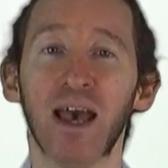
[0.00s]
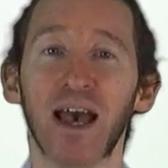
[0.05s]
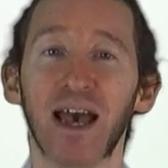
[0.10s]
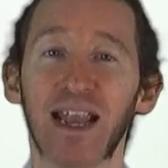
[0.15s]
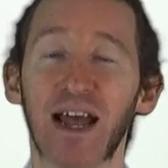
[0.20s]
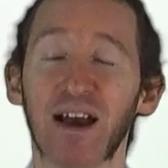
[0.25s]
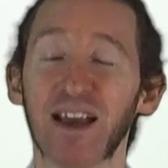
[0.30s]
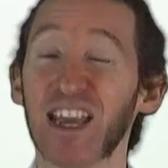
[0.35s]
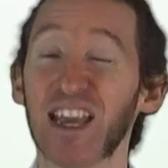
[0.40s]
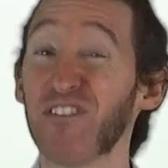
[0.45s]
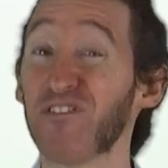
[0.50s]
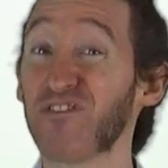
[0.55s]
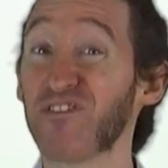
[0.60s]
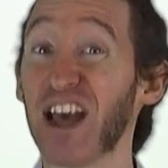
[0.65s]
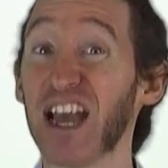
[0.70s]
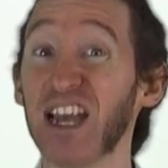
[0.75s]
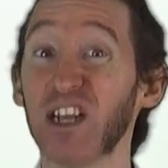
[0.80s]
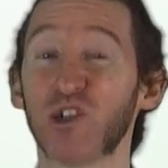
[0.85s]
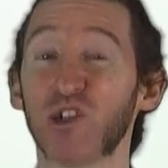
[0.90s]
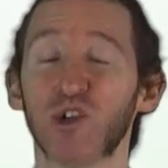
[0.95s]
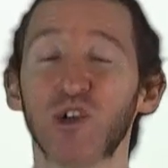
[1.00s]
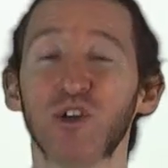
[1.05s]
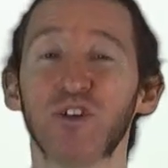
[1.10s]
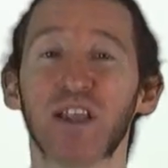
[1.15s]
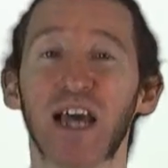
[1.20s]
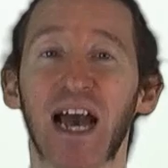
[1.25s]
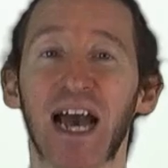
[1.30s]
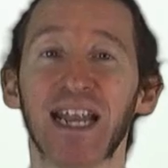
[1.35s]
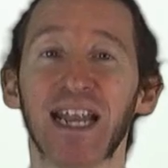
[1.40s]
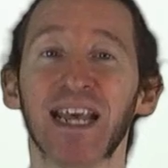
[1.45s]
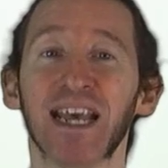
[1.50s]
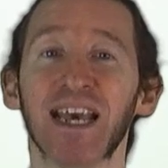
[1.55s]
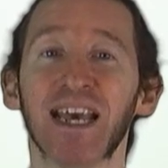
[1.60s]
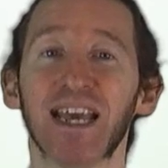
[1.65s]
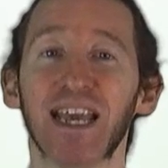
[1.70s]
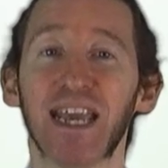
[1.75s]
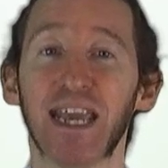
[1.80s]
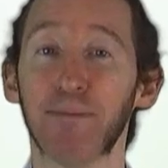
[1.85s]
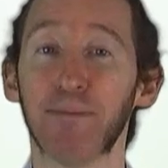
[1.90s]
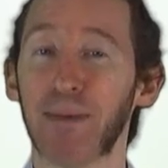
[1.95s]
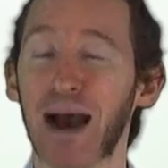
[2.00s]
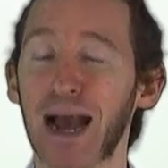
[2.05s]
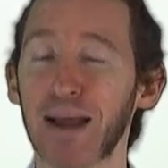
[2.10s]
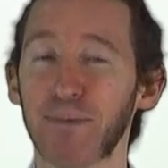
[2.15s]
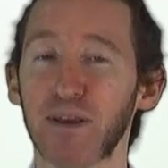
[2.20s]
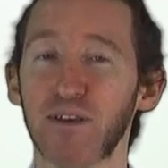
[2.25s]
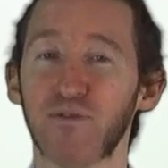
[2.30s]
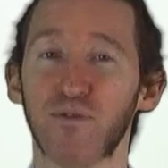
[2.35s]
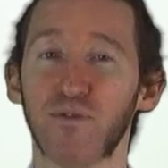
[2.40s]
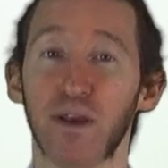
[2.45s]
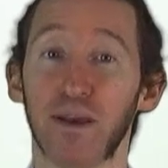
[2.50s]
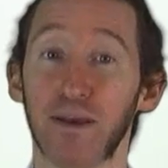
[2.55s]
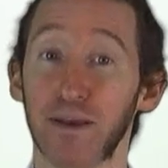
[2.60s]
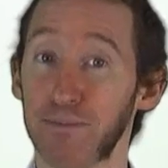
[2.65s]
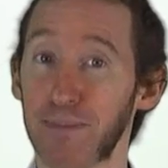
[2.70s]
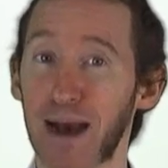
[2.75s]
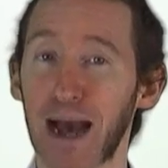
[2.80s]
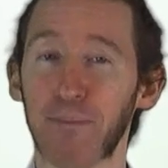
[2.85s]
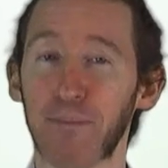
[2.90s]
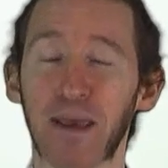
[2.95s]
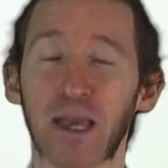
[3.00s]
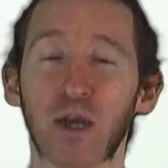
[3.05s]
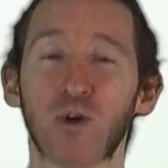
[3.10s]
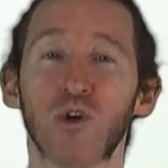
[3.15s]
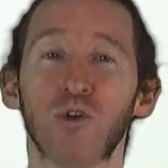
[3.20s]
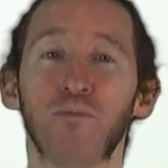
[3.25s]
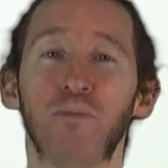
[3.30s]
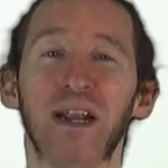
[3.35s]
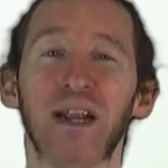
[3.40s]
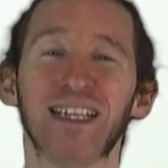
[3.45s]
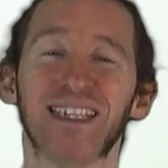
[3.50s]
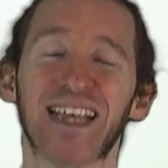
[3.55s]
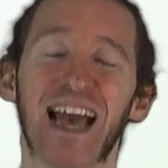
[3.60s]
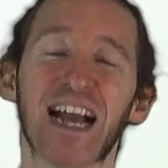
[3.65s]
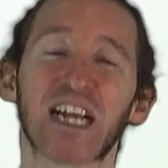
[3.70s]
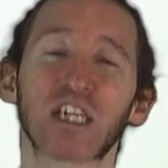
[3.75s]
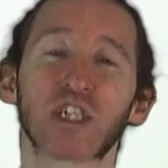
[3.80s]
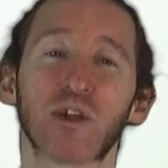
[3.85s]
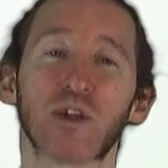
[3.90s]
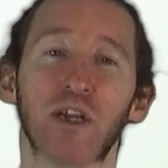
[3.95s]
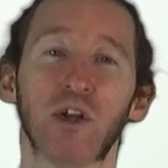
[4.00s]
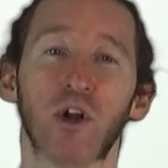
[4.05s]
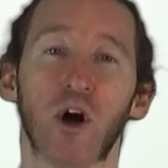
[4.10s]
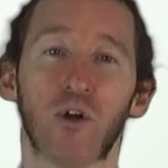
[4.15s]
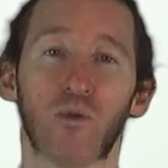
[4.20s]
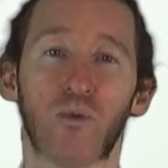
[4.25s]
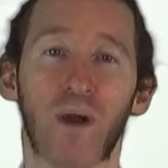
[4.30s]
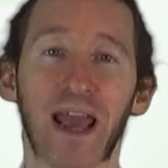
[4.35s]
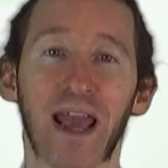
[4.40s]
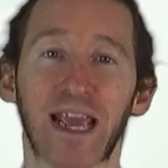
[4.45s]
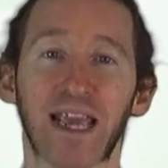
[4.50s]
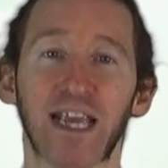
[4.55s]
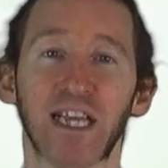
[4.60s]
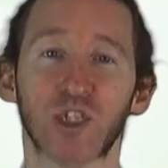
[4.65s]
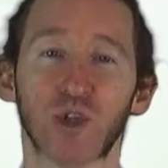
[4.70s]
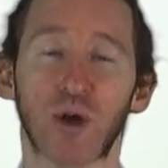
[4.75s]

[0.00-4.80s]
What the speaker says: And now, if they do that, it might be good, but it's actually not Reiki.